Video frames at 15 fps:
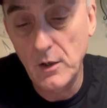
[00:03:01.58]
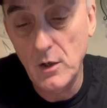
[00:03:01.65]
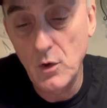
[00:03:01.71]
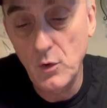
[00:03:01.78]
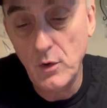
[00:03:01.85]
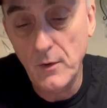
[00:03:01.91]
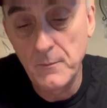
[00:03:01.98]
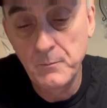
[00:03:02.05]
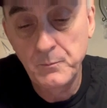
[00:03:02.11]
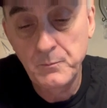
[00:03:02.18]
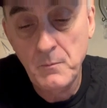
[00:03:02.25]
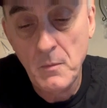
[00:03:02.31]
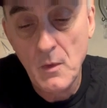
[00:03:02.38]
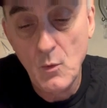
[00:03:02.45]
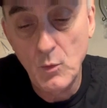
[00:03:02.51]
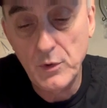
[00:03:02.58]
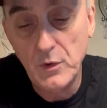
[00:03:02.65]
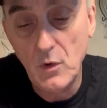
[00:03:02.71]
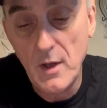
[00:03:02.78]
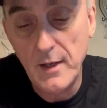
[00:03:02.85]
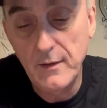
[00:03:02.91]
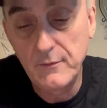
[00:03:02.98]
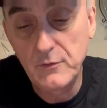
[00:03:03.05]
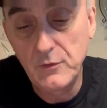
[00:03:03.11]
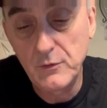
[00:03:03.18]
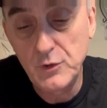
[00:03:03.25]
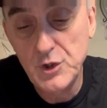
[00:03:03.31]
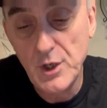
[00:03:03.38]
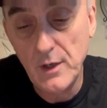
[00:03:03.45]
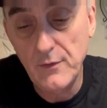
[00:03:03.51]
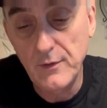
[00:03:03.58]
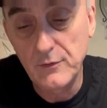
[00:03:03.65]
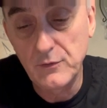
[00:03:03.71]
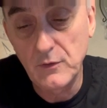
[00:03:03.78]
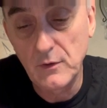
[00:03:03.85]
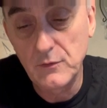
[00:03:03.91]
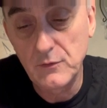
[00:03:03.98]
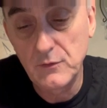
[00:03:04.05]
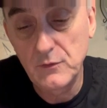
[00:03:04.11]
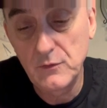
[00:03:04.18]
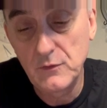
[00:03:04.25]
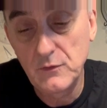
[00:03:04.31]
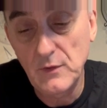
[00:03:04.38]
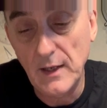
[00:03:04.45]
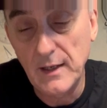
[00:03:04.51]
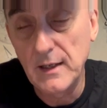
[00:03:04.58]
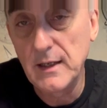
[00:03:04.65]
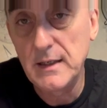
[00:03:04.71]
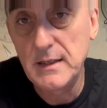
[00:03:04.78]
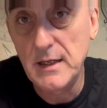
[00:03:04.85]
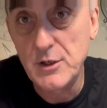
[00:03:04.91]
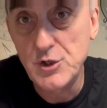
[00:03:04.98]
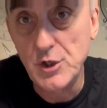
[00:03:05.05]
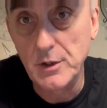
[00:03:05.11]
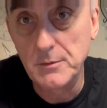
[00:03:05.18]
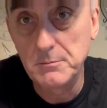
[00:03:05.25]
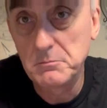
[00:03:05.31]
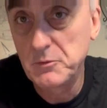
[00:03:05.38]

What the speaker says: oak, we're delighted to share this 2nd edition.